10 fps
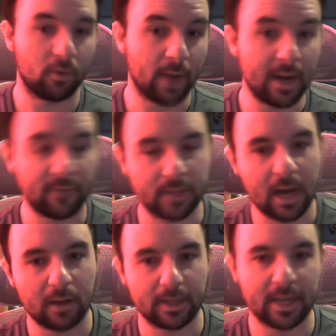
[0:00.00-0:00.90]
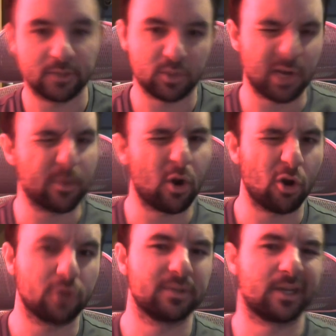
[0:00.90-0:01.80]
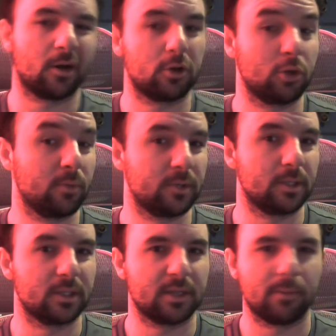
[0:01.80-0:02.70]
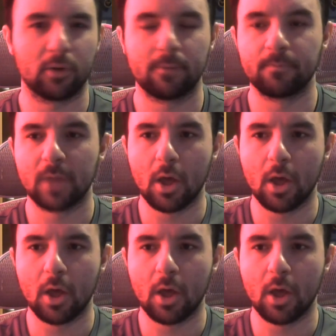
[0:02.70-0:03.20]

right after the holidays, which I would argue is like October to December,